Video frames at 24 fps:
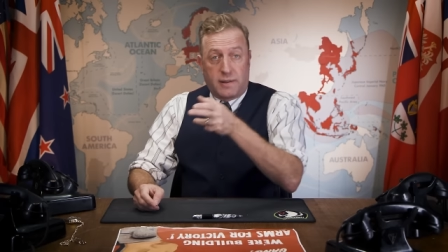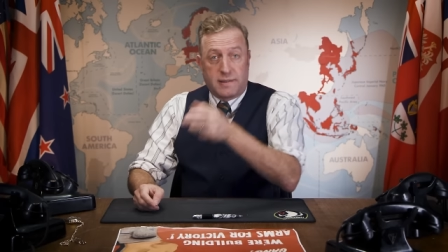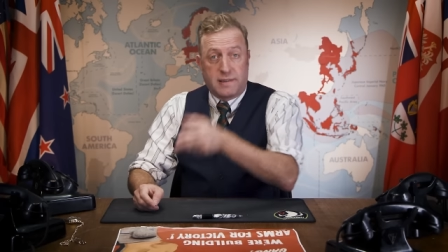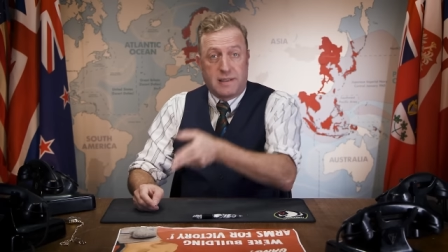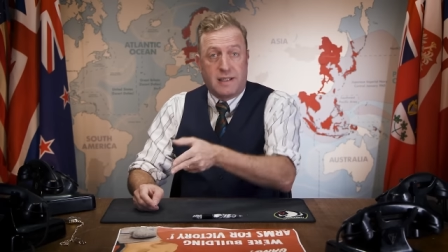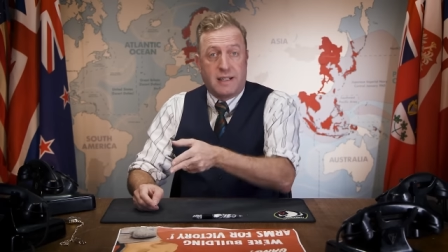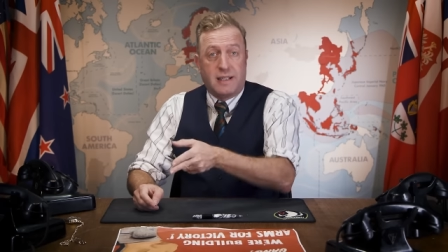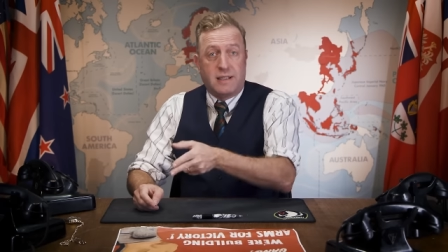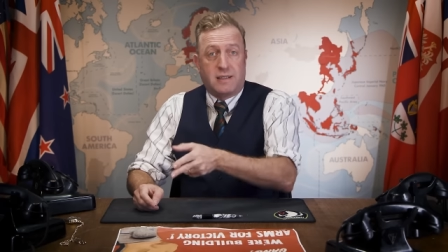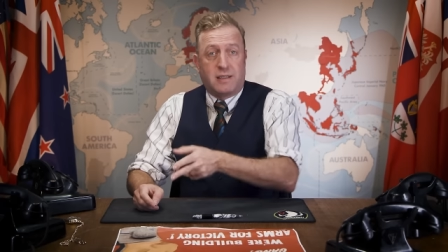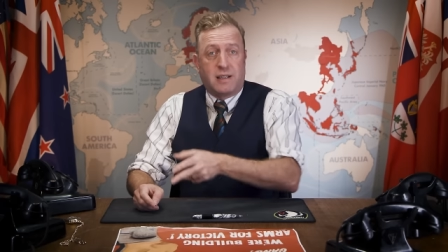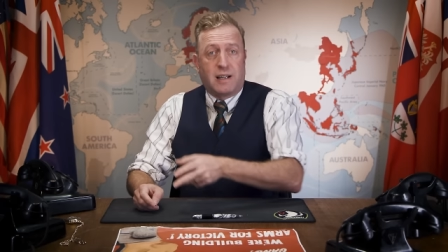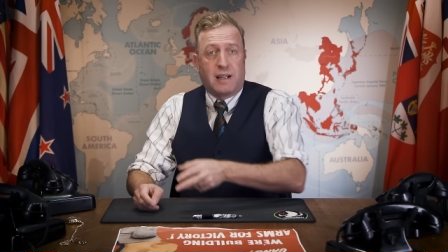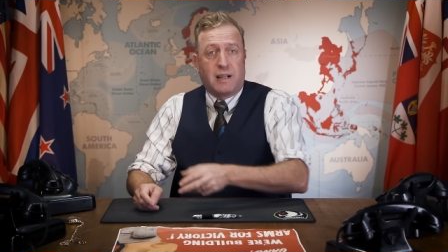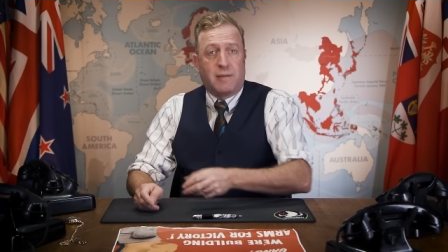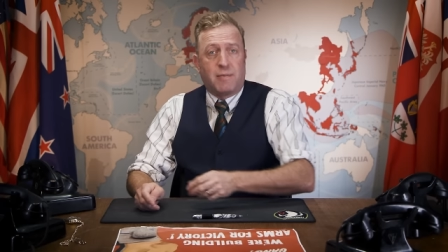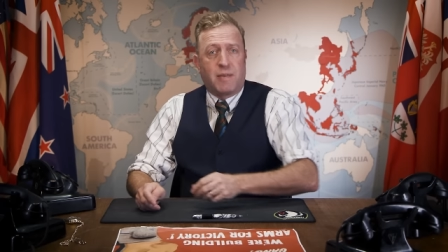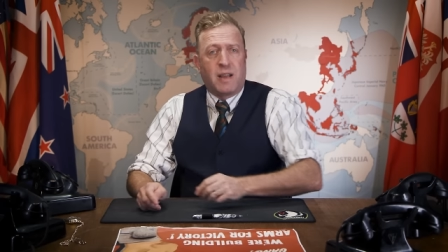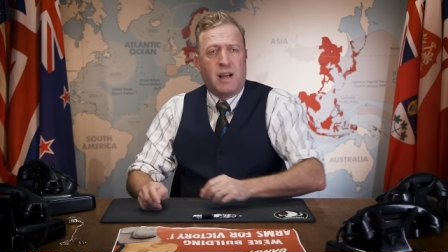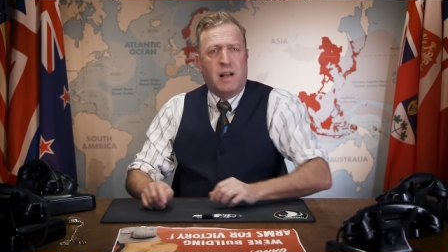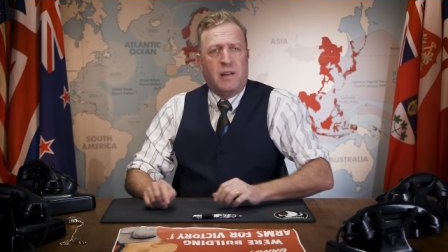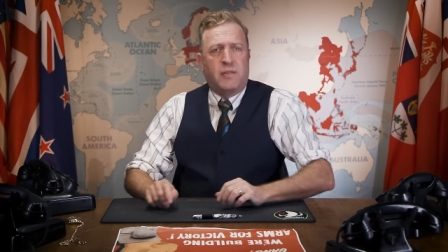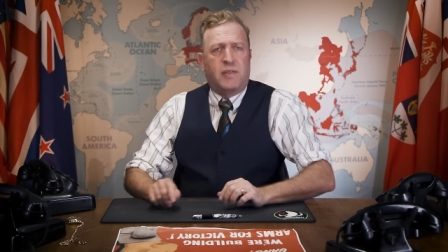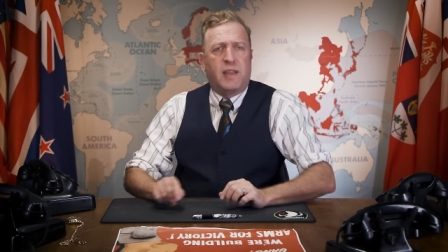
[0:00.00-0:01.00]
on
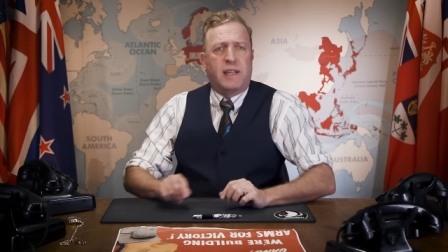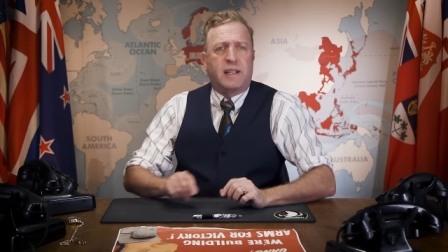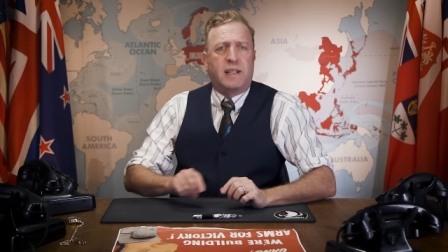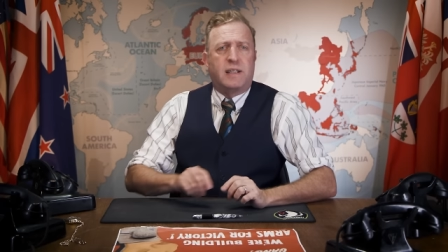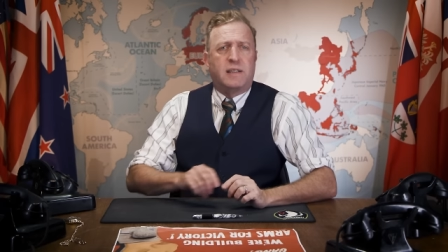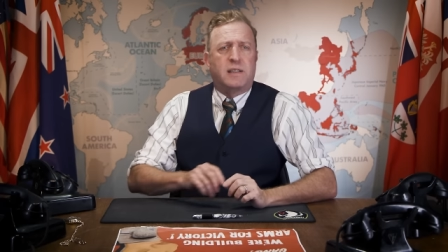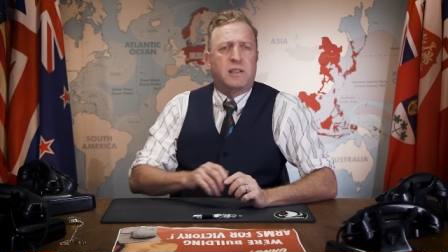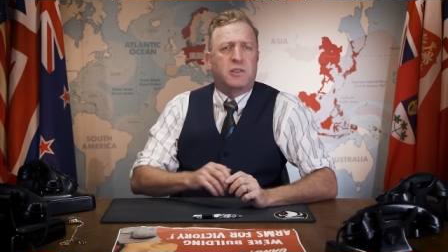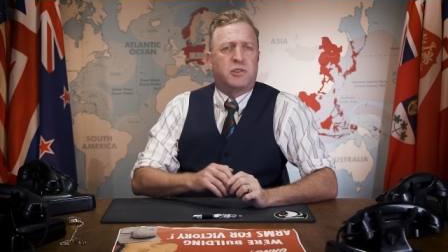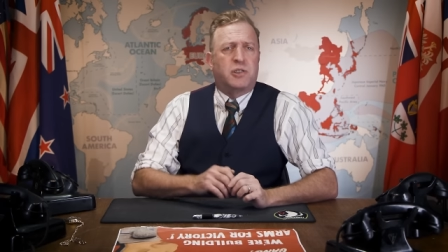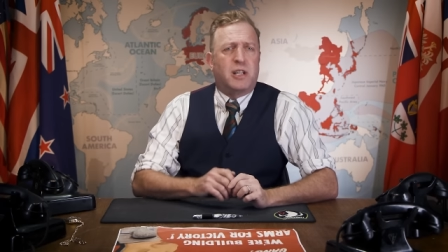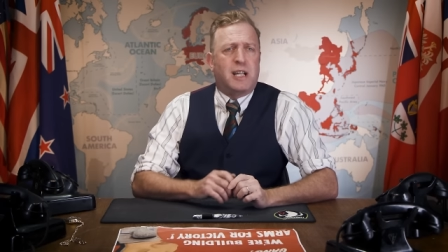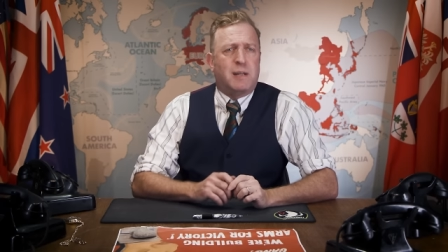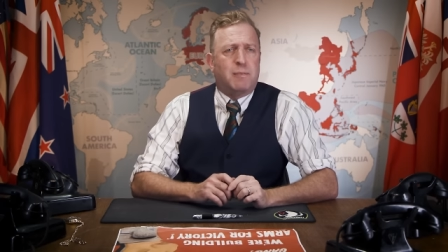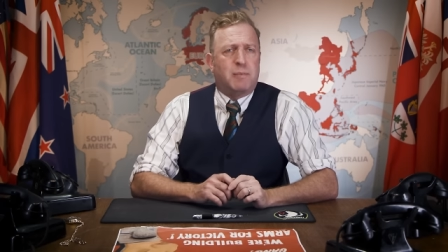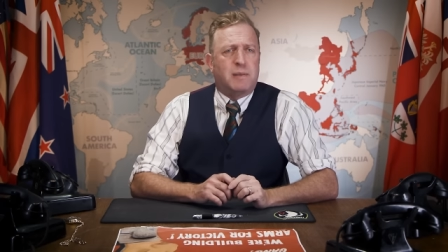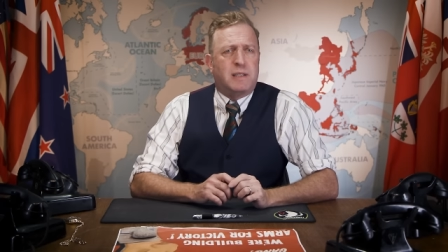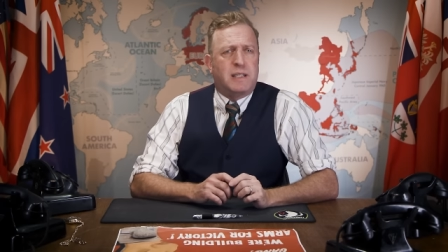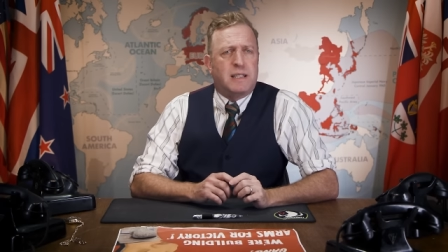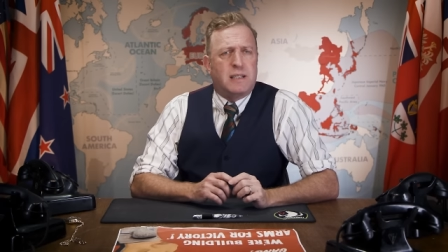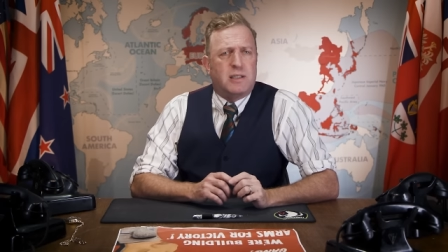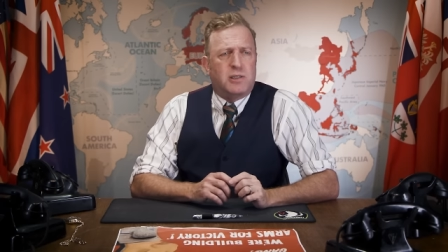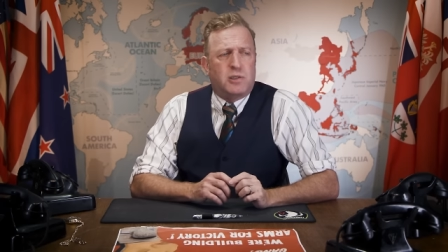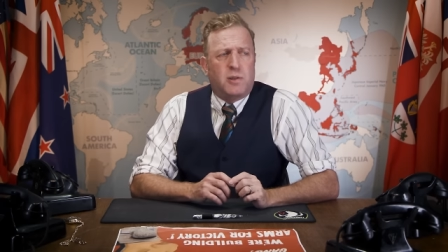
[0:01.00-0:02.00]
Leyte, thinking the
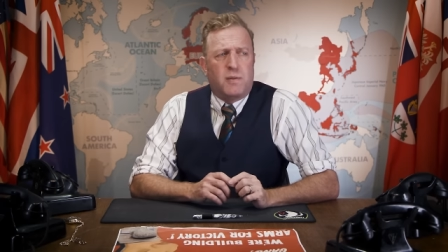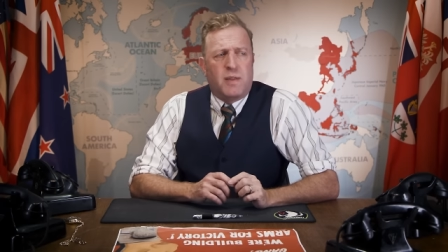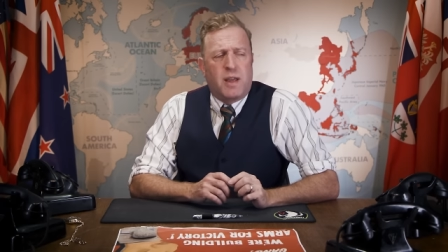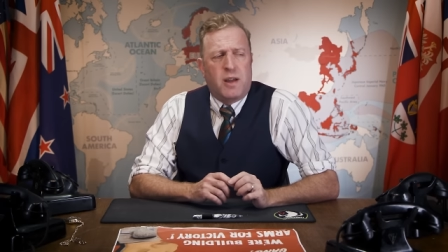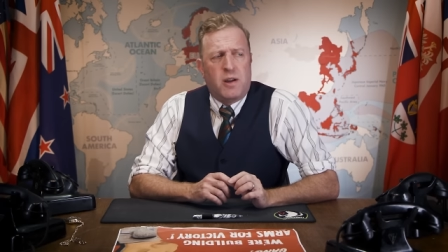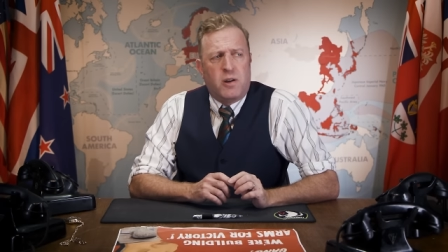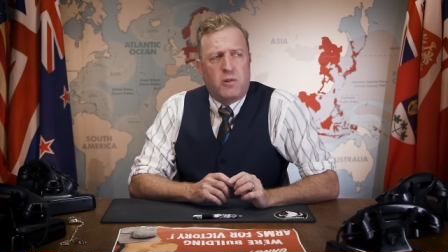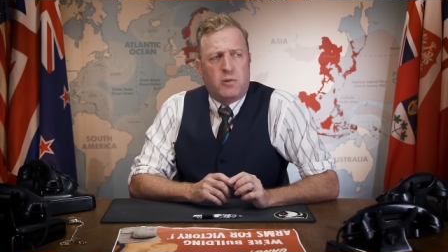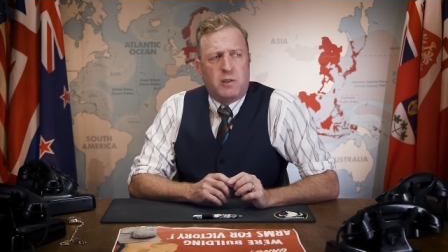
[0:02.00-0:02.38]
Japanese